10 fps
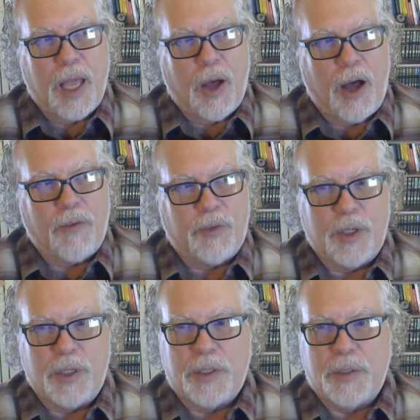
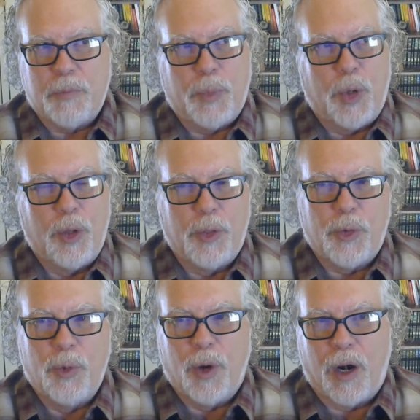offers
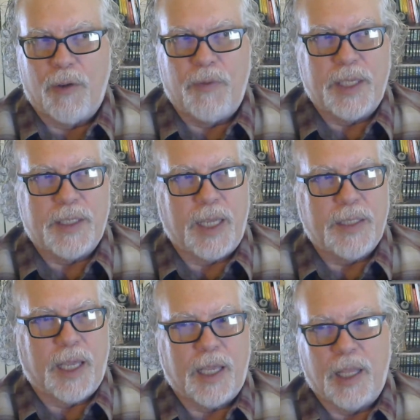pull-through RV sites
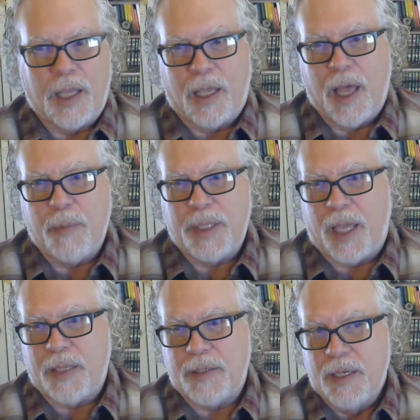that can
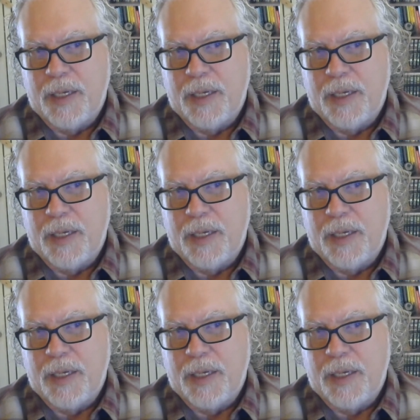accommodate